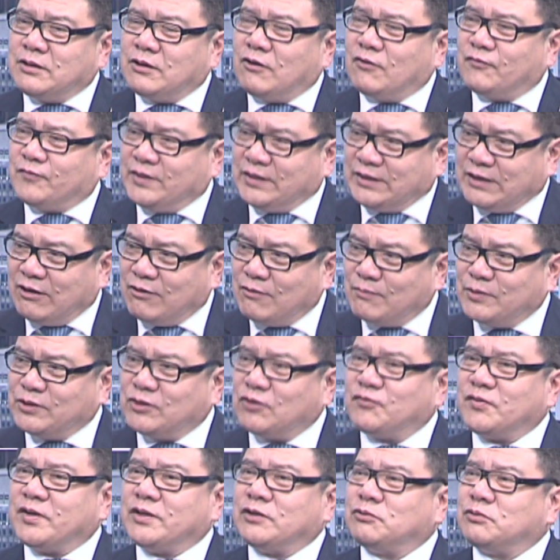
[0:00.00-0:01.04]
of the
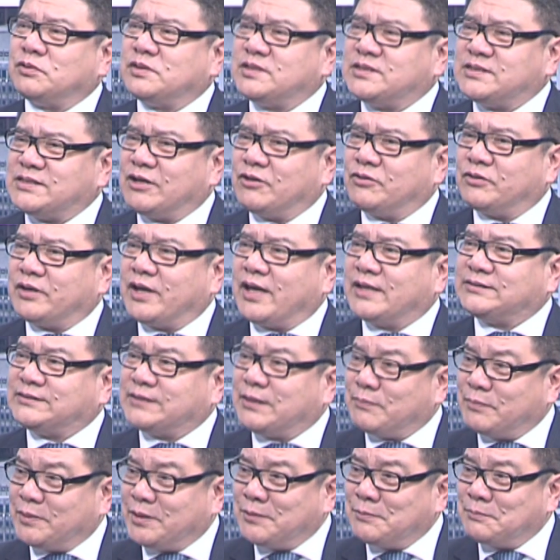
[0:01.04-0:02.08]
government of Indonesia on
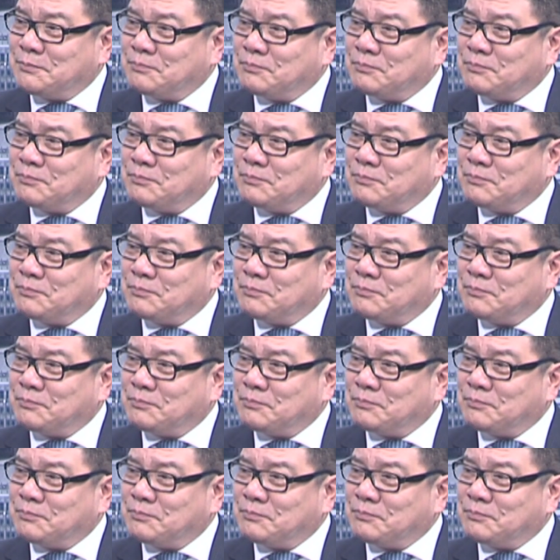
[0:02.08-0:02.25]
SME.